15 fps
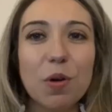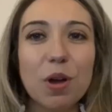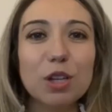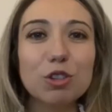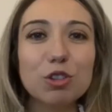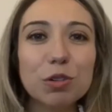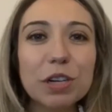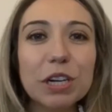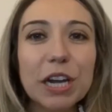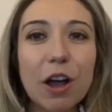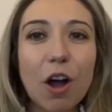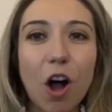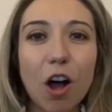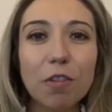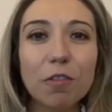Trinity
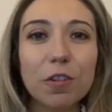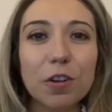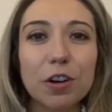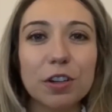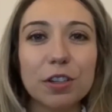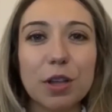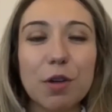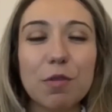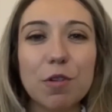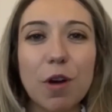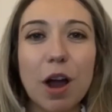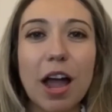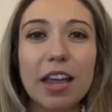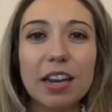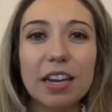offers a
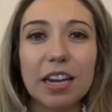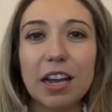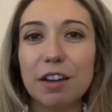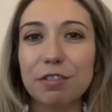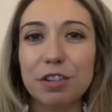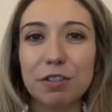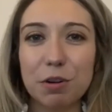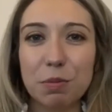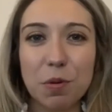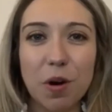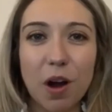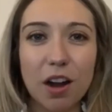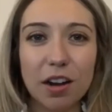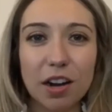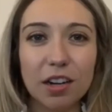variety of different
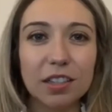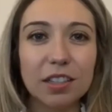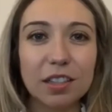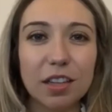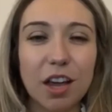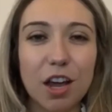products